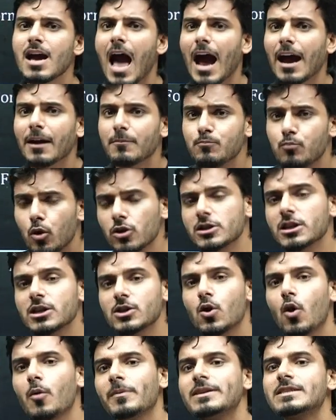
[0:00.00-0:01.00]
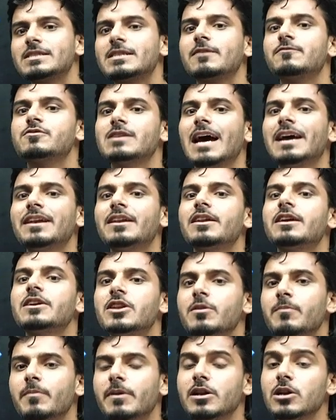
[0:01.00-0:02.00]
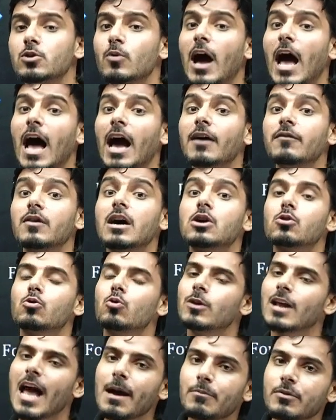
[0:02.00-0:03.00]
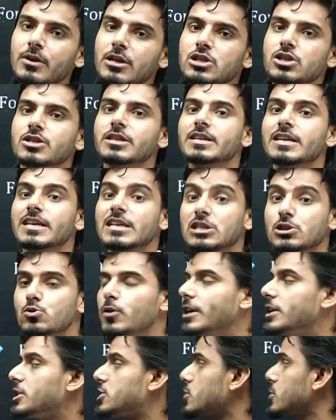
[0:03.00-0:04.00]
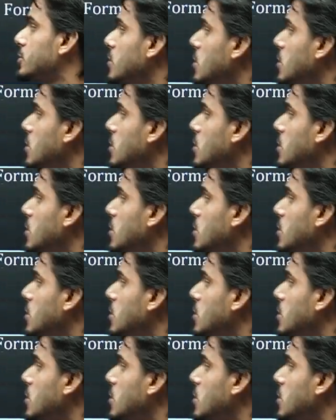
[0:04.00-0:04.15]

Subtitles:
and both the governments have signed an agreement to have a collaboration in education.